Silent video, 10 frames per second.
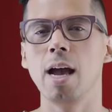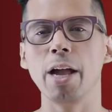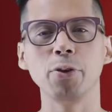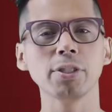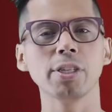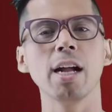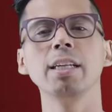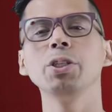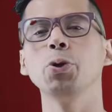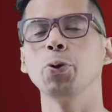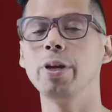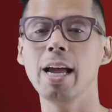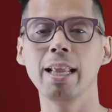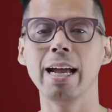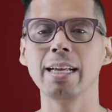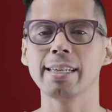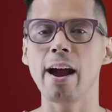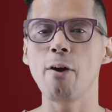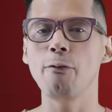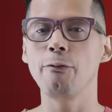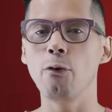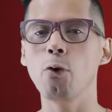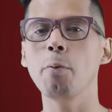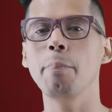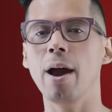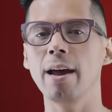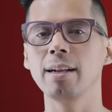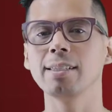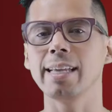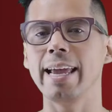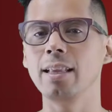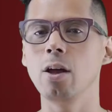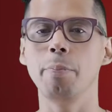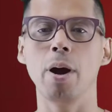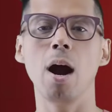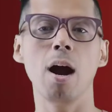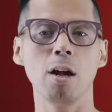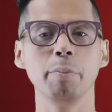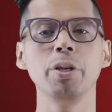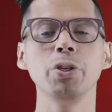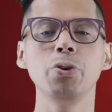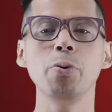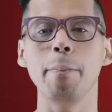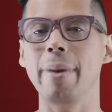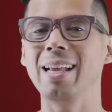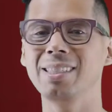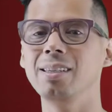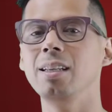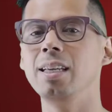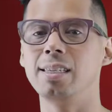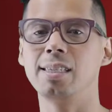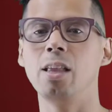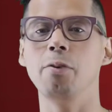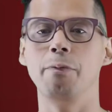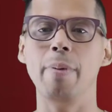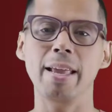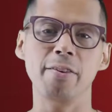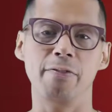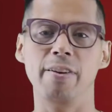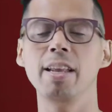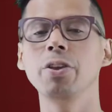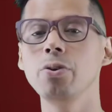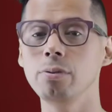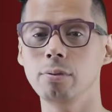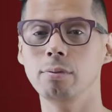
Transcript: Are you starting to realize how form patterns end up harming you mentally instead of benefiting you?